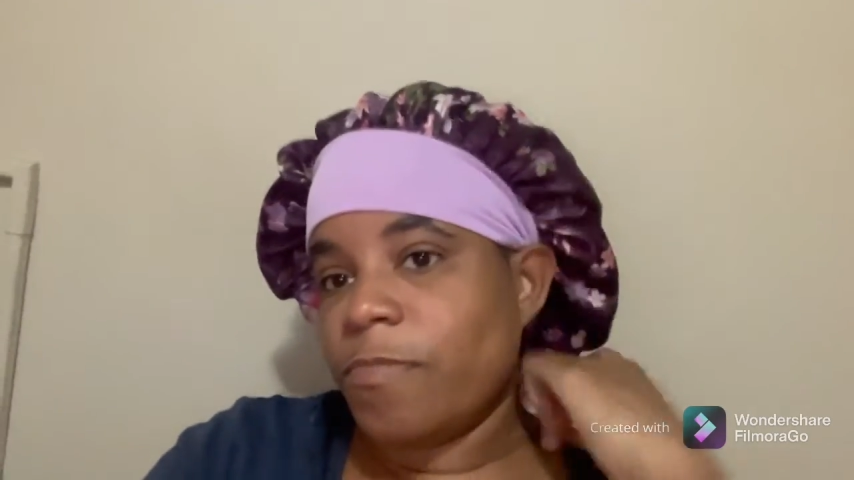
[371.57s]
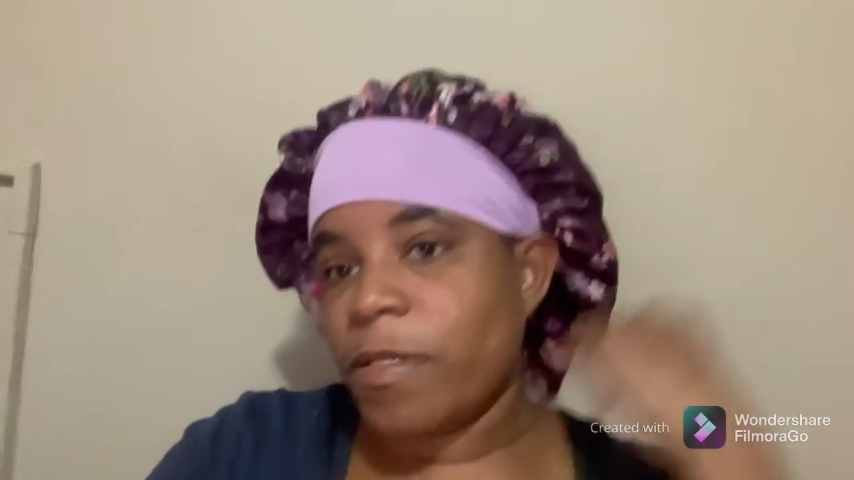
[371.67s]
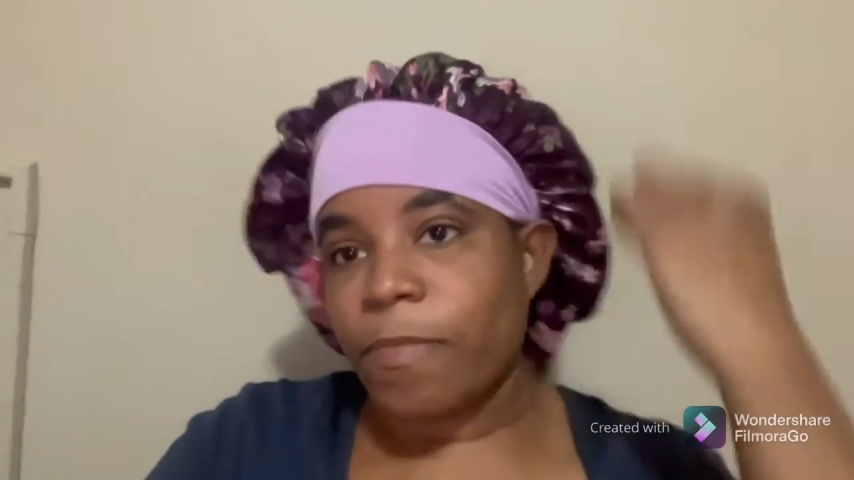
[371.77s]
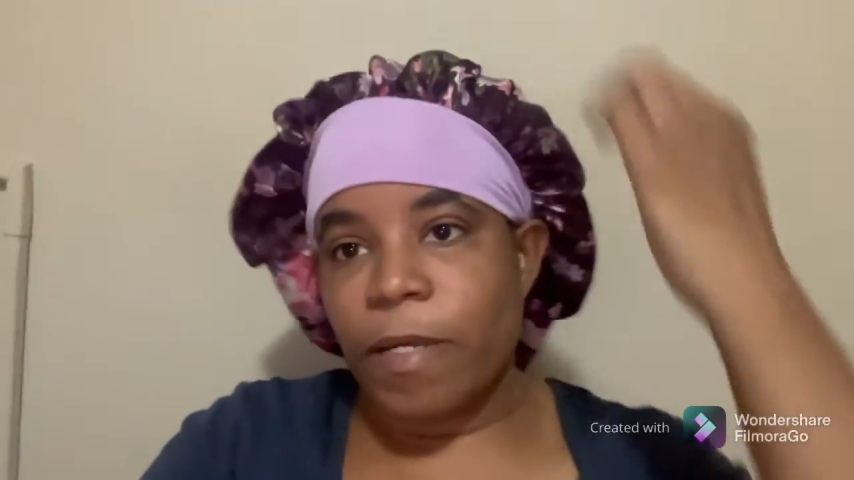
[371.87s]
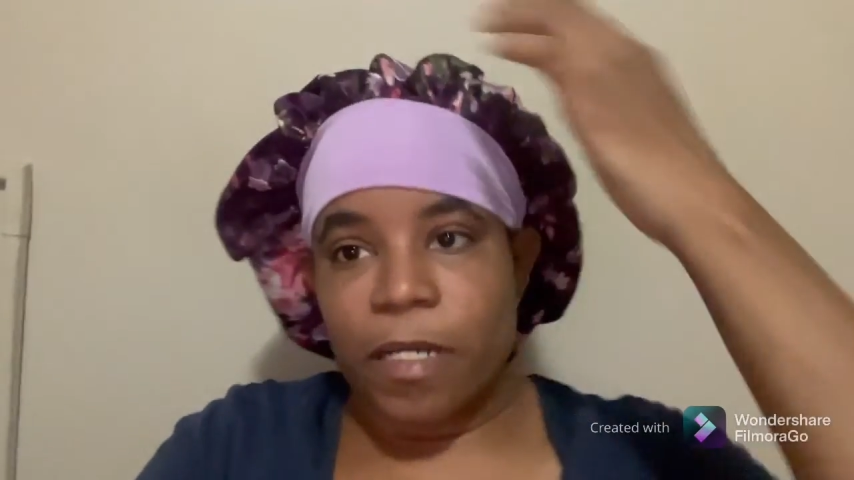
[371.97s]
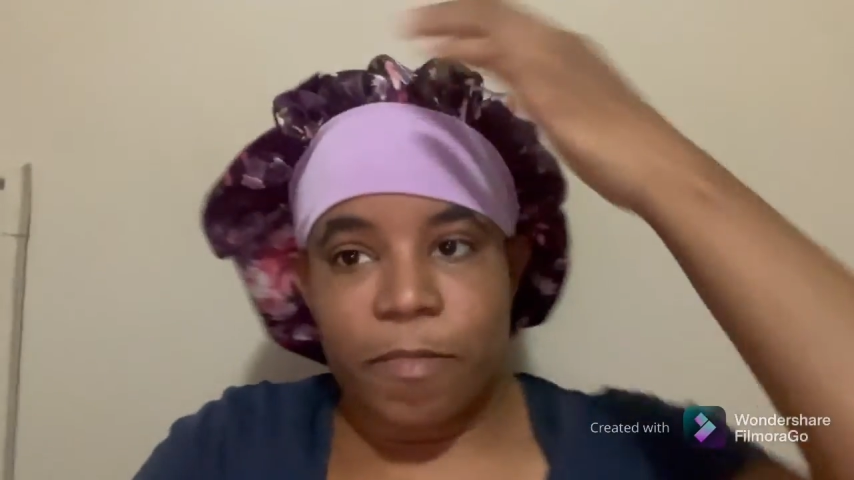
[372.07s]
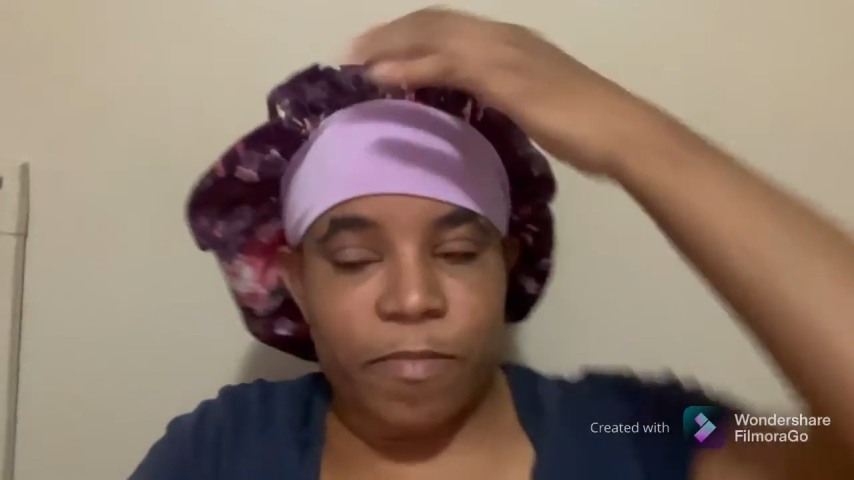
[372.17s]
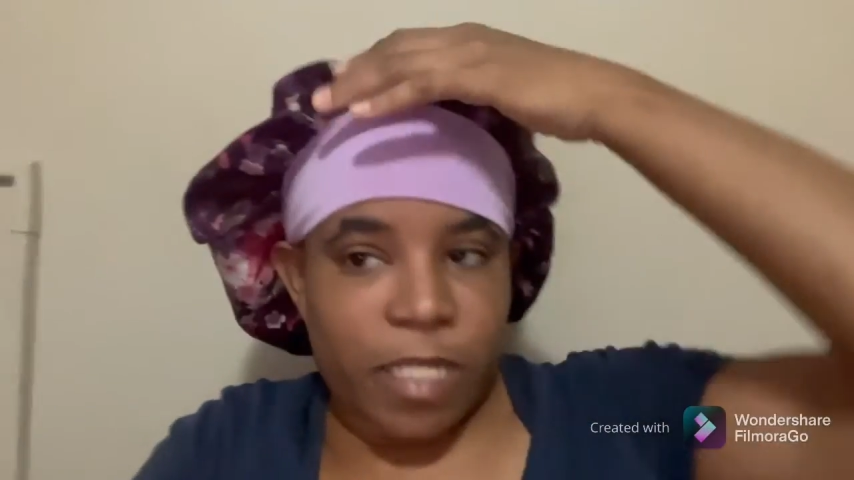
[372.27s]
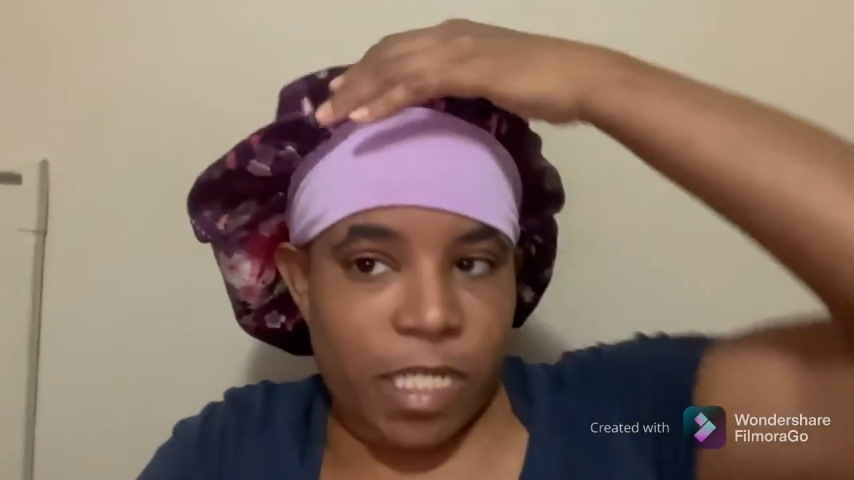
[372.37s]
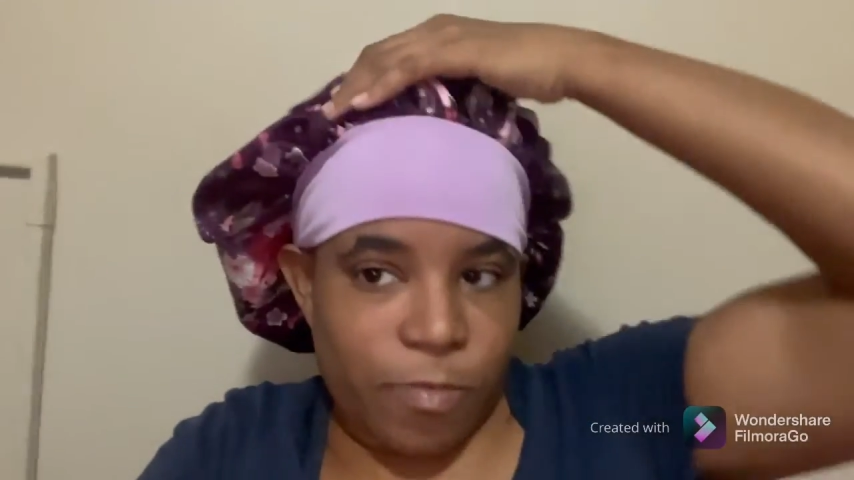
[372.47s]
pick back up
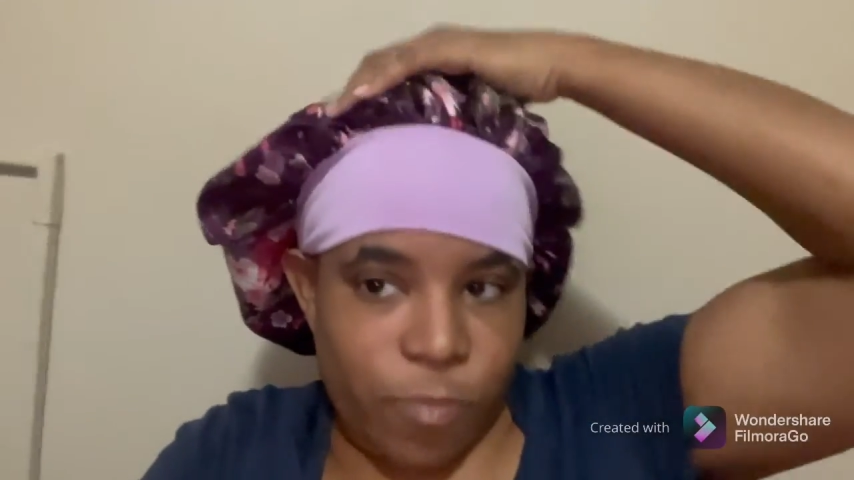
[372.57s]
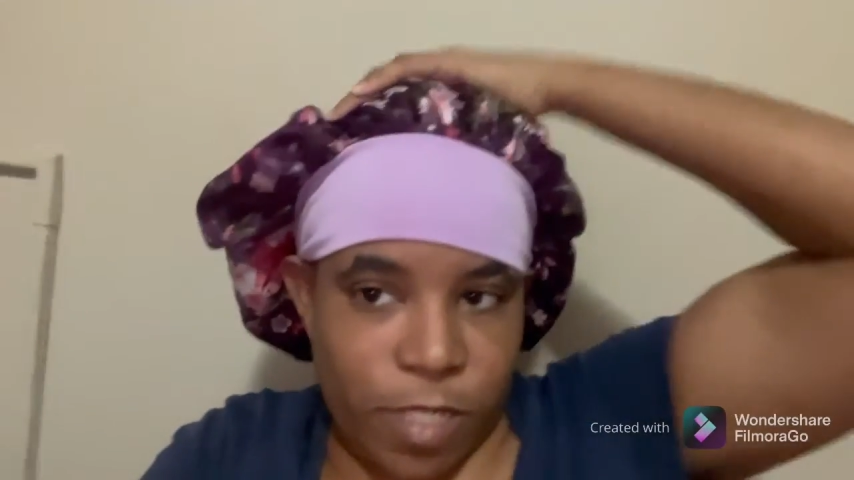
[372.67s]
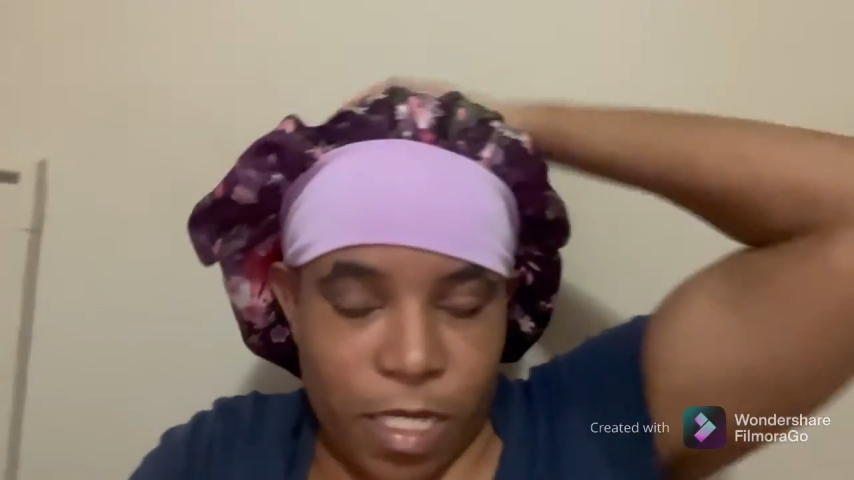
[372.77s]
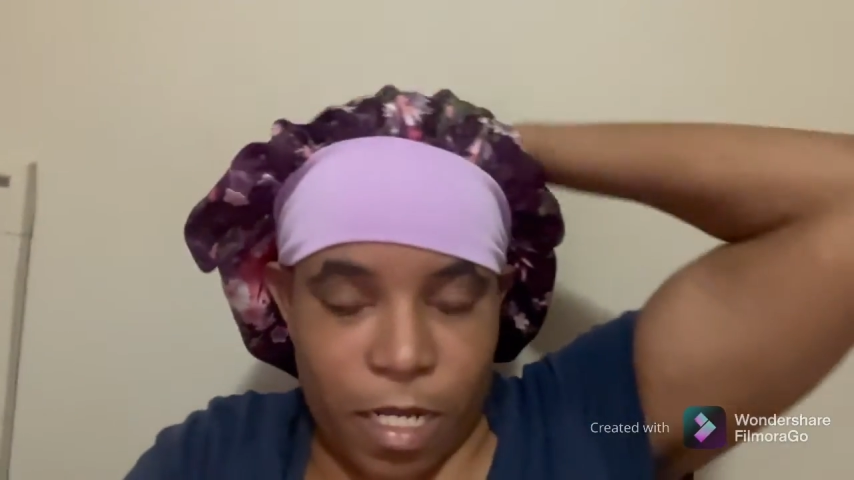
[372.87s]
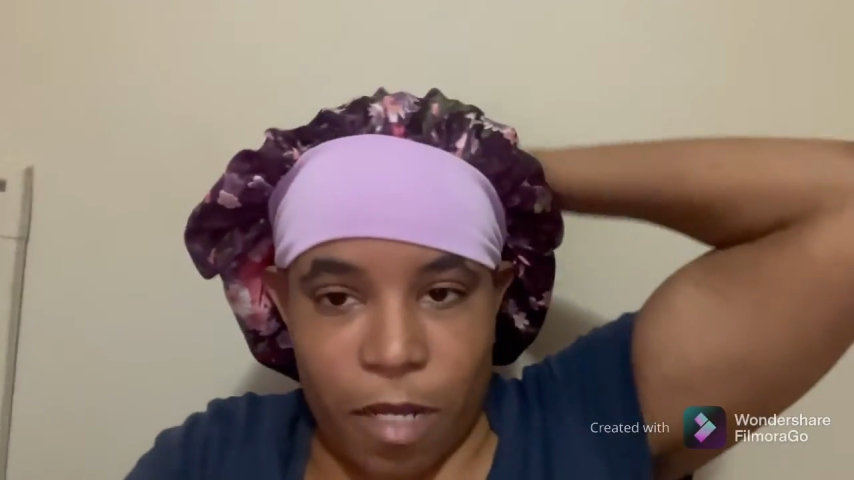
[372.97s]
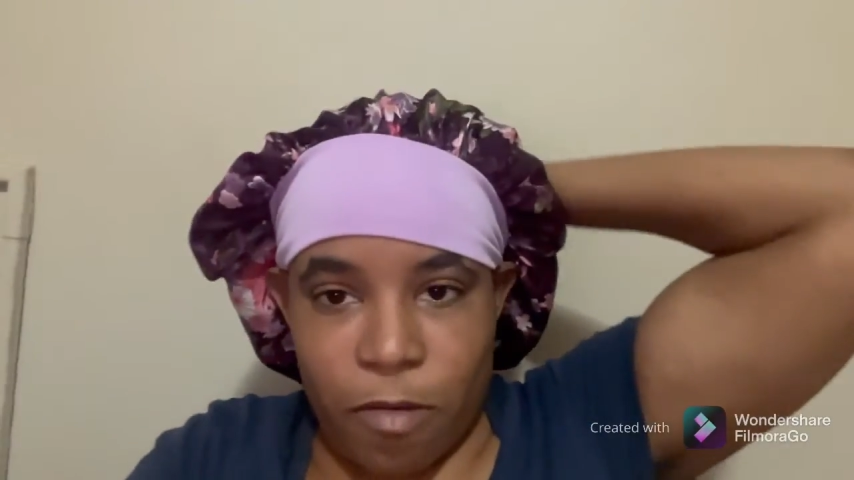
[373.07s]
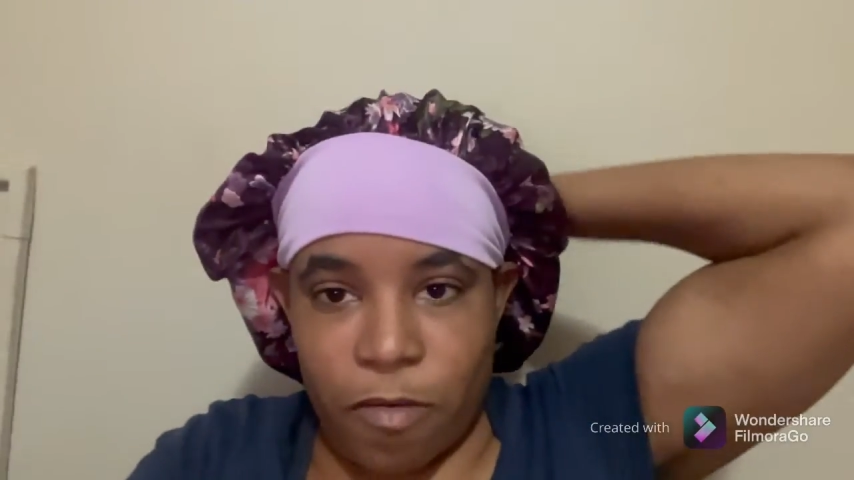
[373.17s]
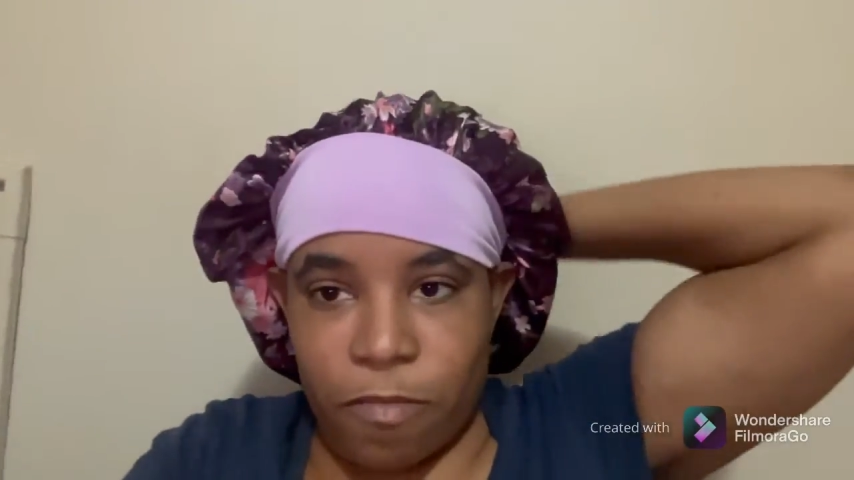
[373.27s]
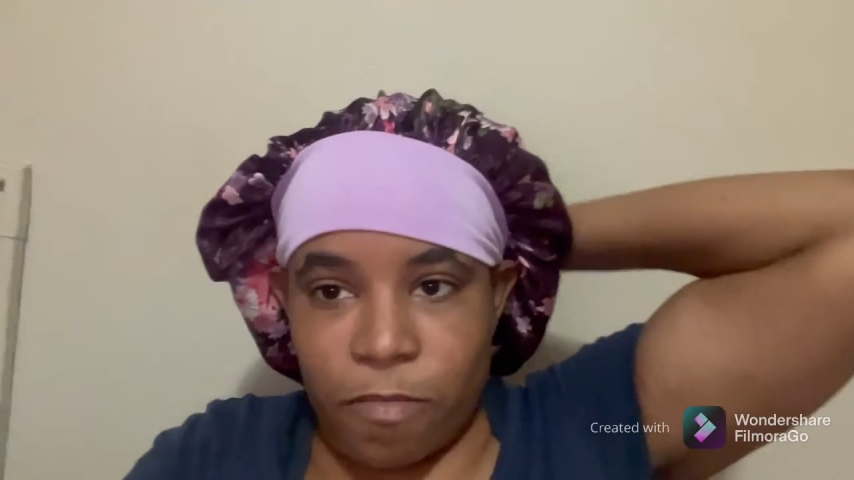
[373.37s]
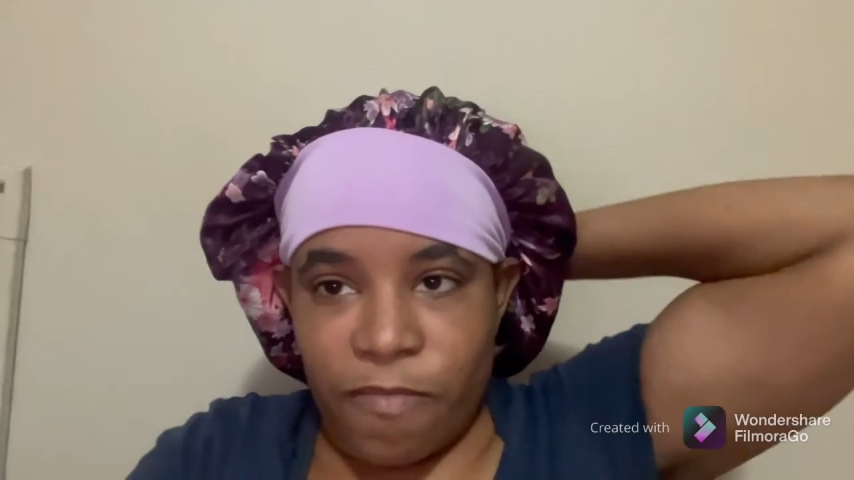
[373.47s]
the camera when I got
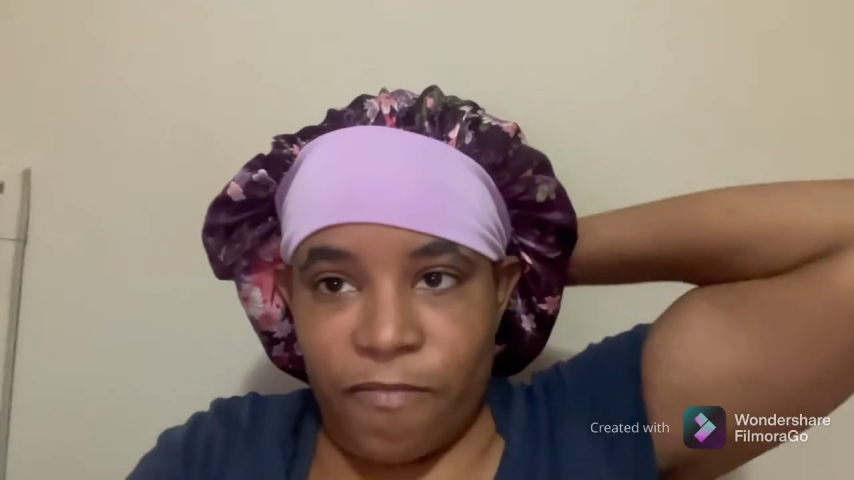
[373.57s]
home